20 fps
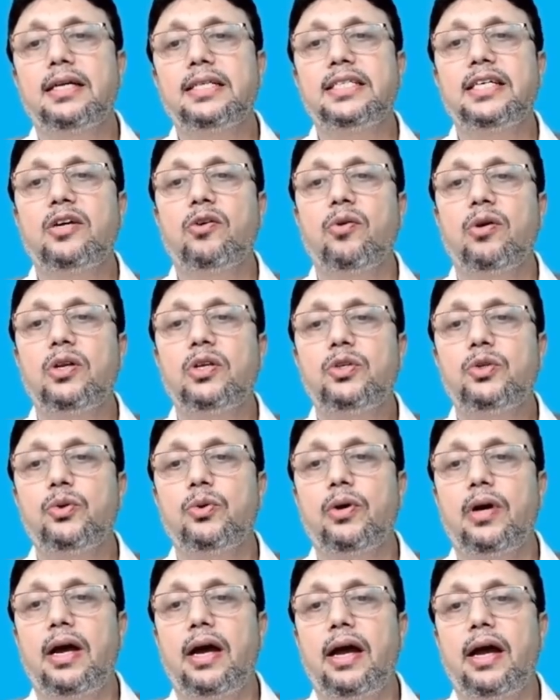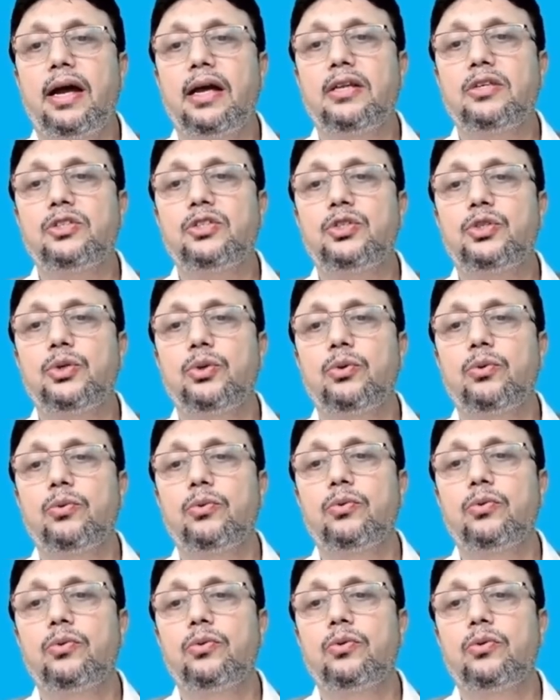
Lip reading: is equal to N2